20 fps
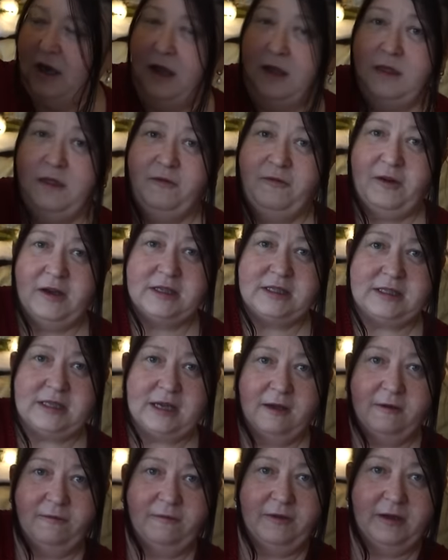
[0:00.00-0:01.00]
And the first
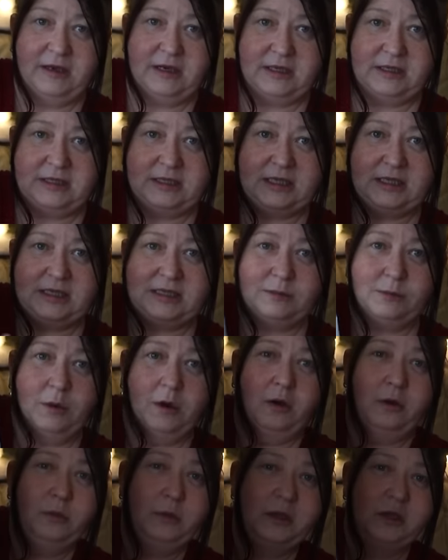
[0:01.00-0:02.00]
outfit is this
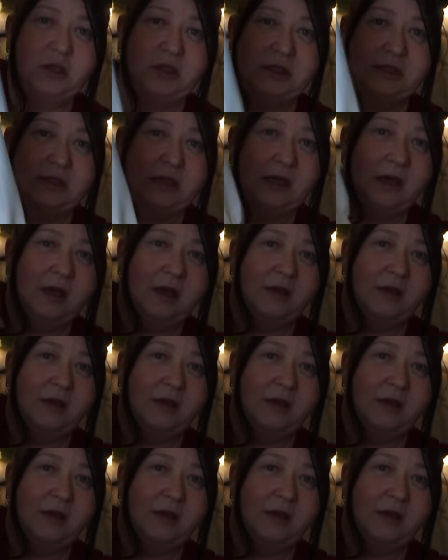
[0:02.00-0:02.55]
one, which is